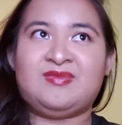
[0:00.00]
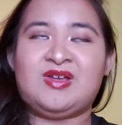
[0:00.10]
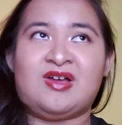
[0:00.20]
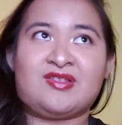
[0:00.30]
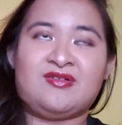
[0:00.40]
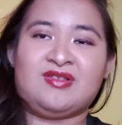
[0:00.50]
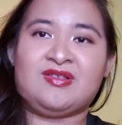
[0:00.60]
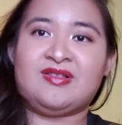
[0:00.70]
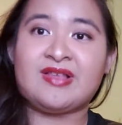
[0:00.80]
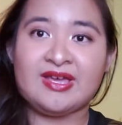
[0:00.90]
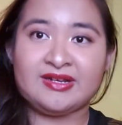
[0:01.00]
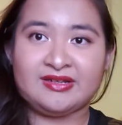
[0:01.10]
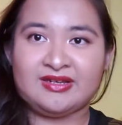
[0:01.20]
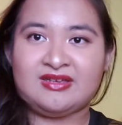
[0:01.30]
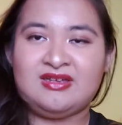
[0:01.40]
the consequences and,
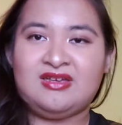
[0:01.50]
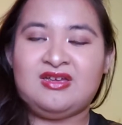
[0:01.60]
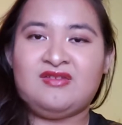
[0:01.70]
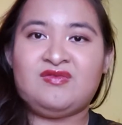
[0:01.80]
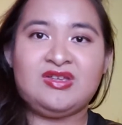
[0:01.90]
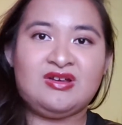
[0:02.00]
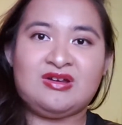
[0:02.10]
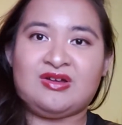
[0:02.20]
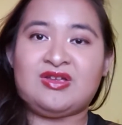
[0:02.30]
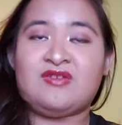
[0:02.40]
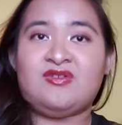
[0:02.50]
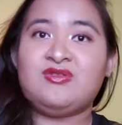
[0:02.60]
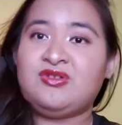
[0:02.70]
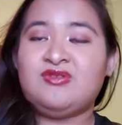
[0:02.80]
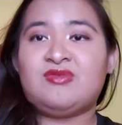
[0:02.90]
like, figure out if you
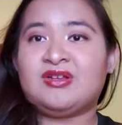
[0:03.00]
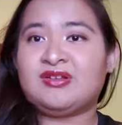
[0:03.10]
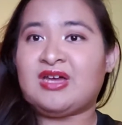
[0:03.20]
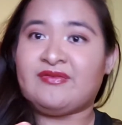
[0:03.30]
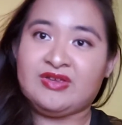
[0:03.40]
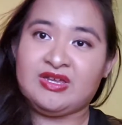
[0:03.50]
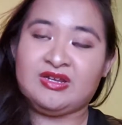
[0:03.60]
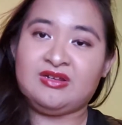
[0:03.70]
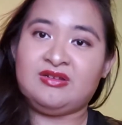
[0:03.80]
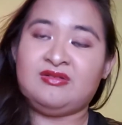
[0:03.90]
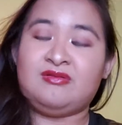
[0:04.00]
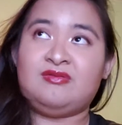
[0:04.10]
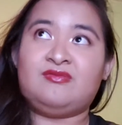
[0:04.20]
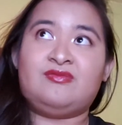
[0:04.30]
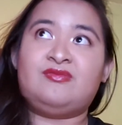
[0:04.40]
do want to have a kid,
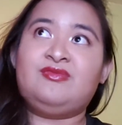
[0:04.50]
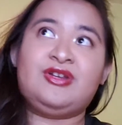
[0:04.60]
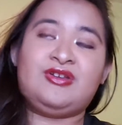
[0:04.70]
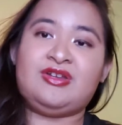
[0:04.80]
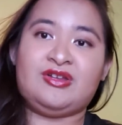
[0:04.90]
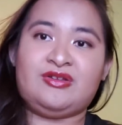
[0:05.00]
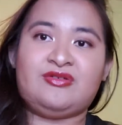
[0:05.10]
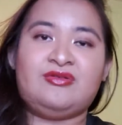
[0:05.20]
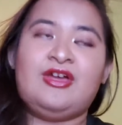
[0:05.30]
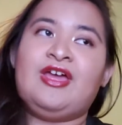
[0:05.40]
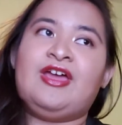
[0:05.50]
what do you need to do?